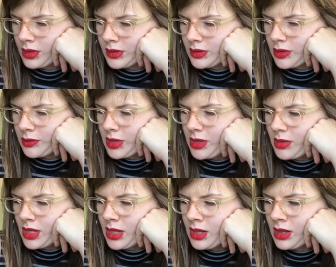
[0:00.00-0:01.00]
So
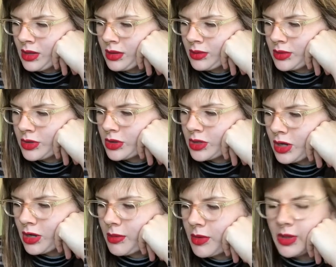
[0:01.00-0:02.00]
maybe we should talk
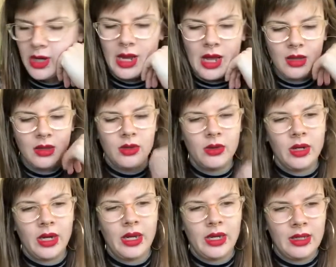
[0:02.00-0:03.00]
about what an
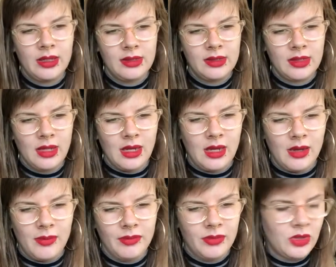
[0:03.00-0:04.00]
allegory is.
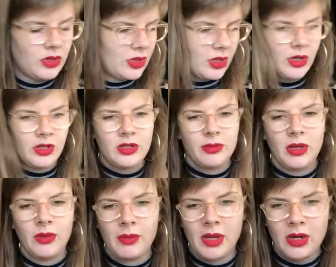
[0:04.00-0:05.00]
Just occurred to me
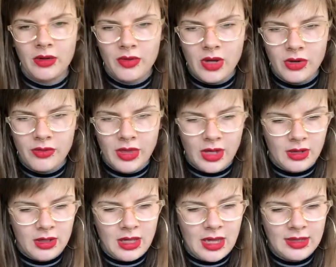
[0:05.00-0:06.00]
we might not have gone over that in
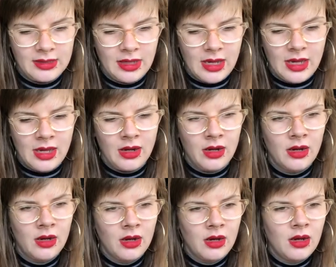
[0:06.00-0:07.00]
class yet.
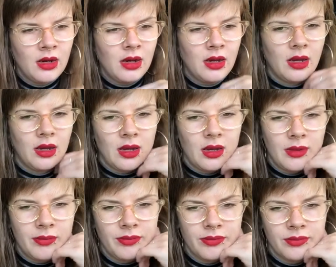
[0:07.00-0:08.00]
Let
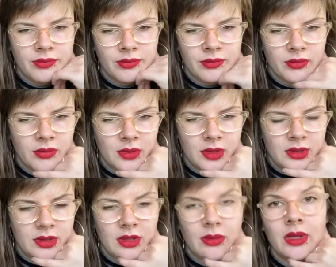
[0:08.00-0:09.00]
me
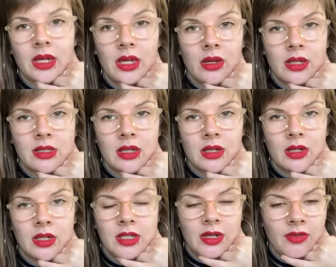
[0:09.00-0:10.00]
see, I want to get you guys like a
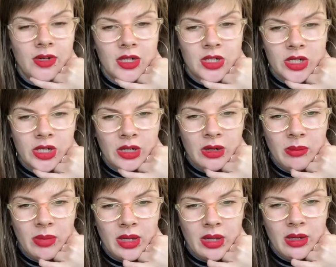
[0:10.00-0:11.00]
good definition,
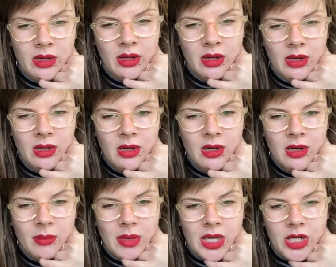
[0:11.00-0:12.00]
but
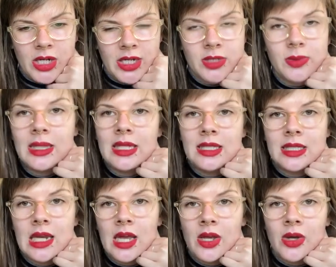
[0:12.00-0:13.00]
the internet's really
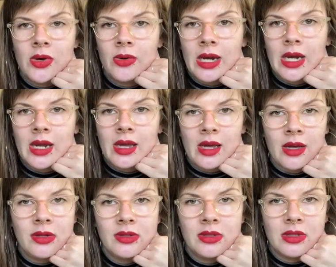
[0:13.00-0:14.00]
slow right
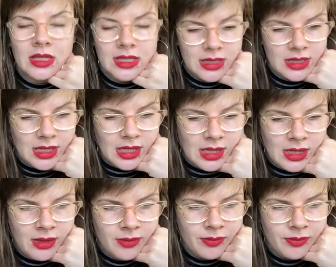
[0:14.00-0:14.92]
now, so let's see.